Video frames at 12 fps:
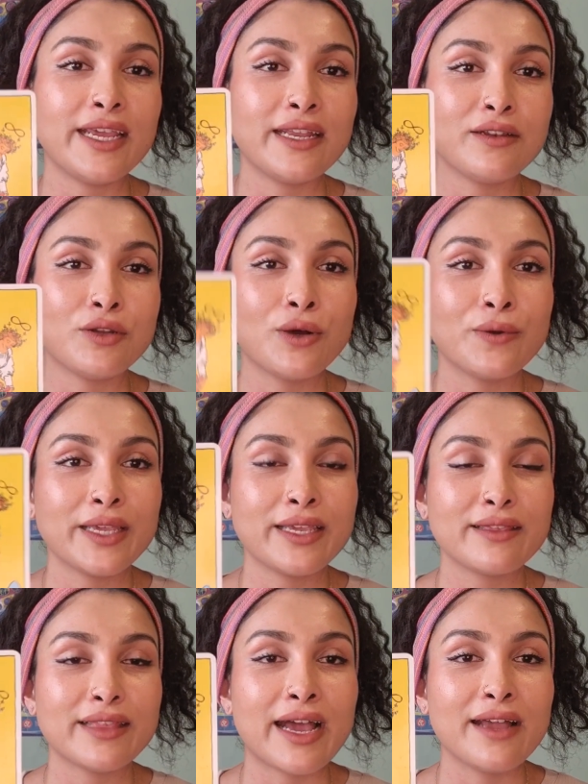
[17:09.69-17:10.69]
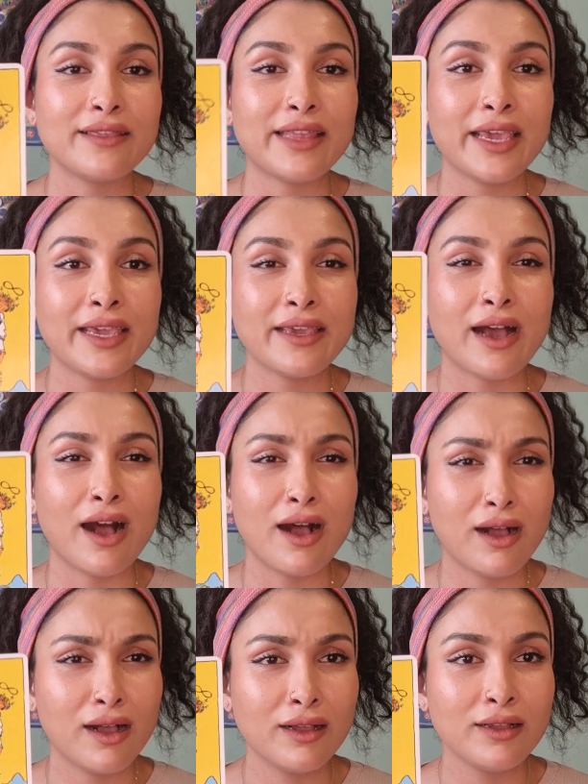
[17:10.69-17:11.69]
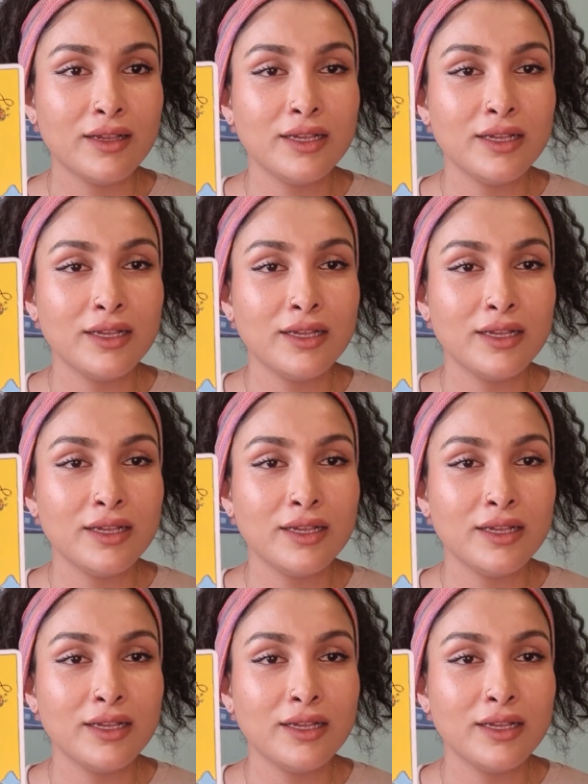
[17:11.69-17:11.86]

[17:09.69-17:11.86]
in knowing that they are